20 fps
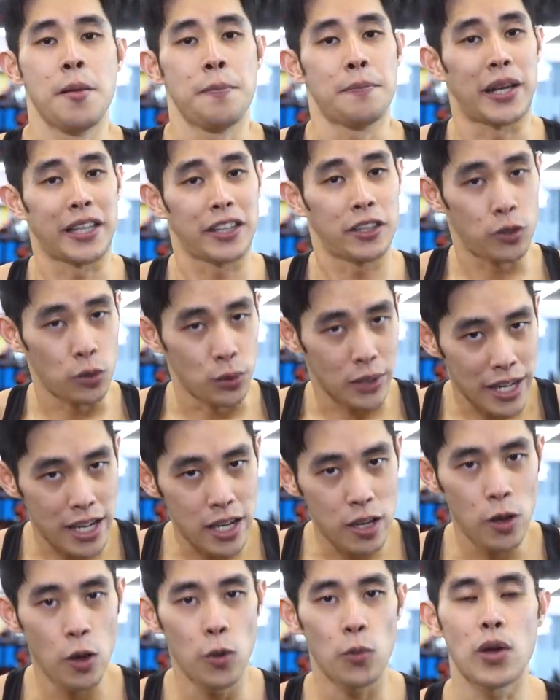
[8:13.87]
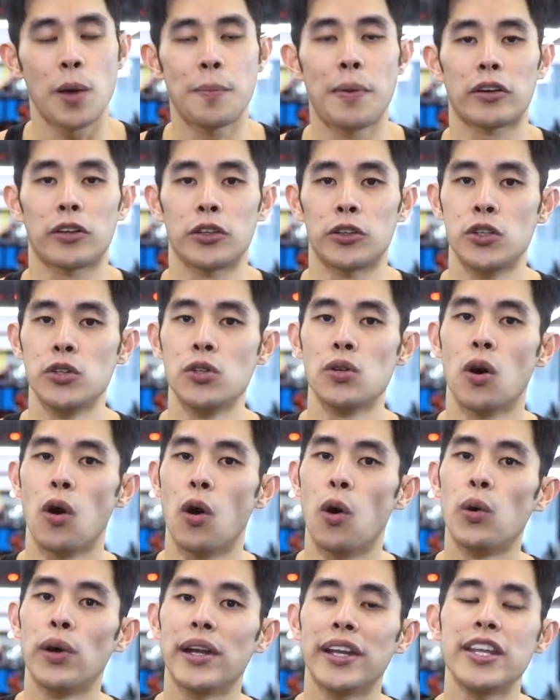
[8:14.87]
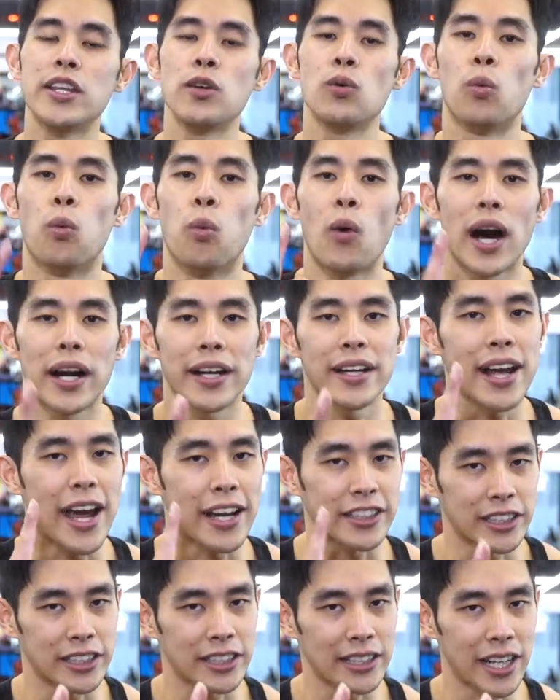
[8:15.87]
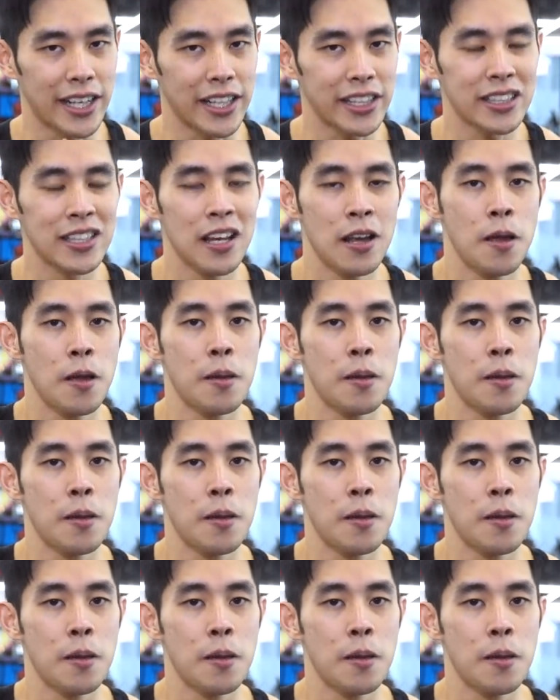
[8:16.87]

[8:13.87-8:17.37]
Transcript: but today we're about to do only one exercise